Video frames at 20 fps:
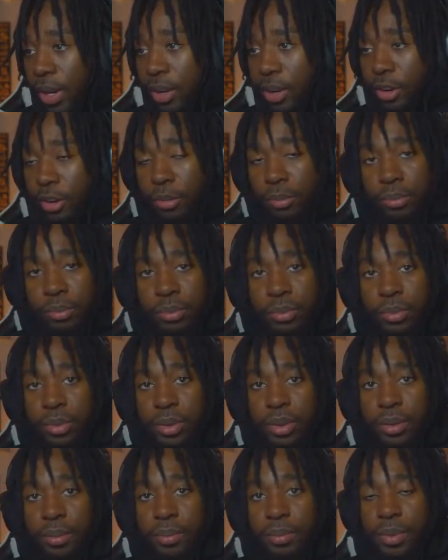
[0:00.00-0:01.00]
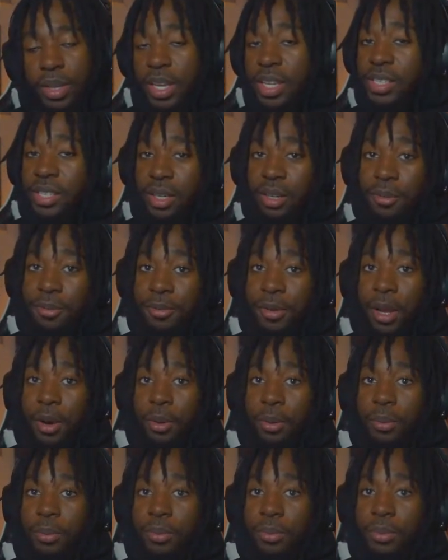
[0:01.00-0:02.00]
here, he's in a
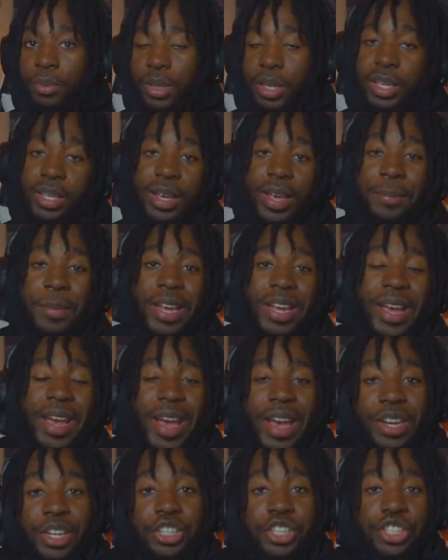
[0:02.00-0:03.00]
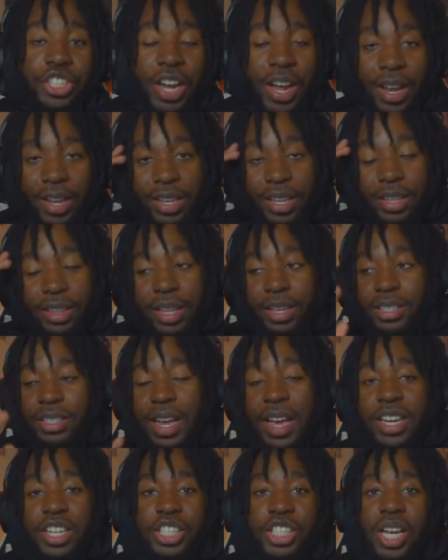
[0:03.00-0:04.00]
flow. He can make any shot. He thinks
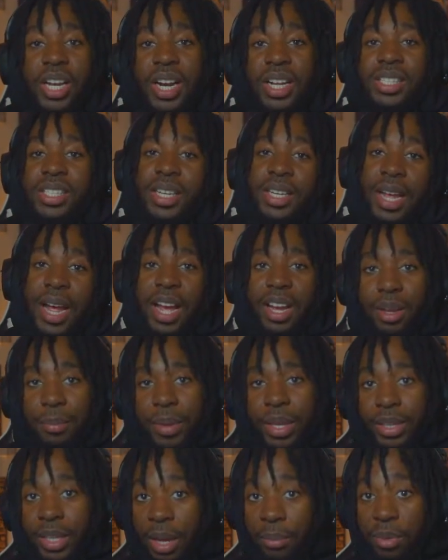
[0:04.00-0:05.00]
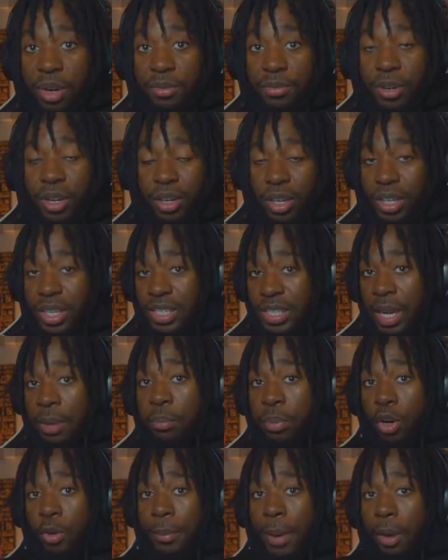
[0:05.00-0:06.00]
any shot I take, I can make that motherfucker because I
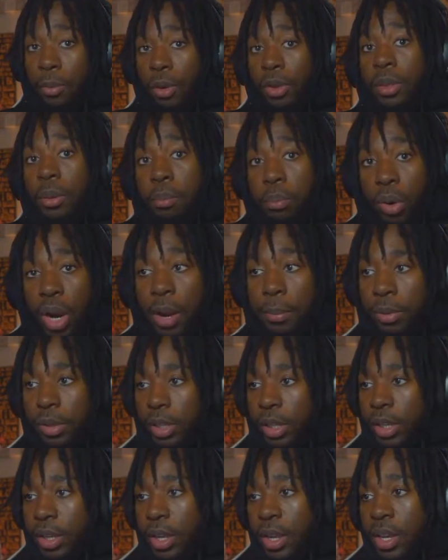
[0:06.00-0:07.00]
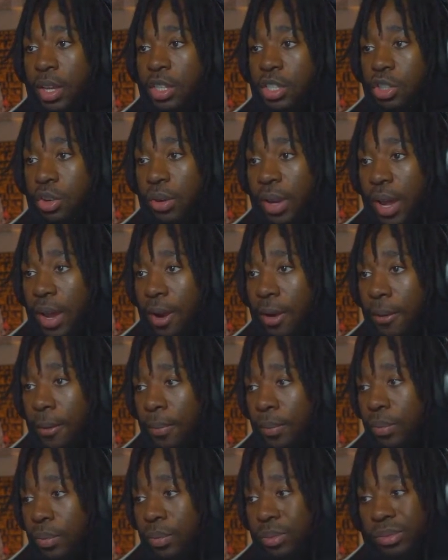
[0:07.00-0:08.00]
built my rhythm properly. So now,
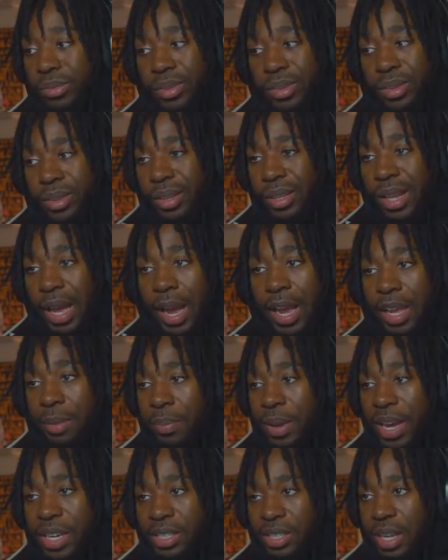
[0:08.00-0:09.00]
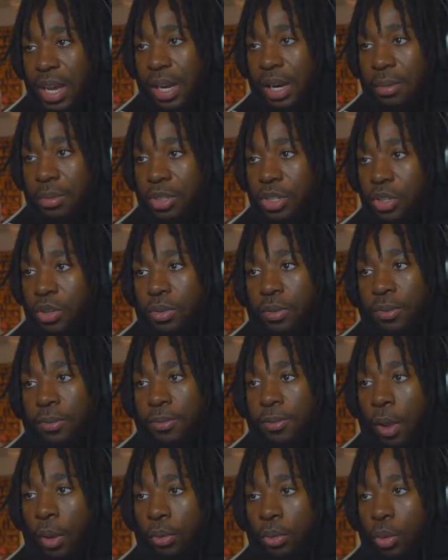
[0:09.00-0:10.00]
I ain't passing that up to you.
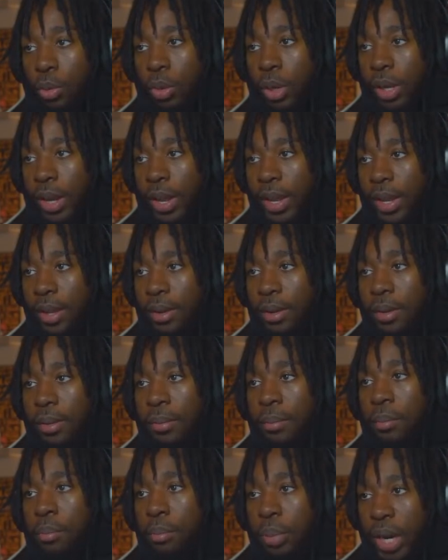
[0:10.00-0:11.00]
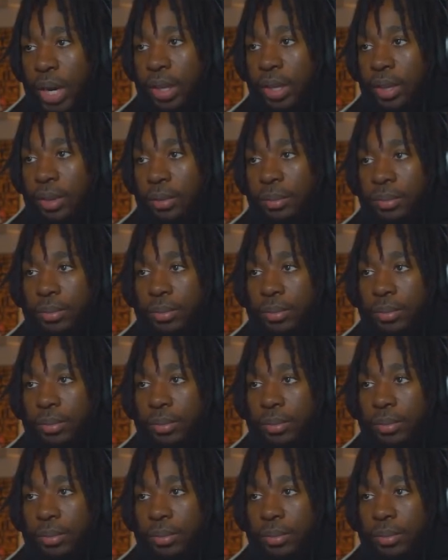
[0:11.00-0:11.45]
Float through the lane, bucket.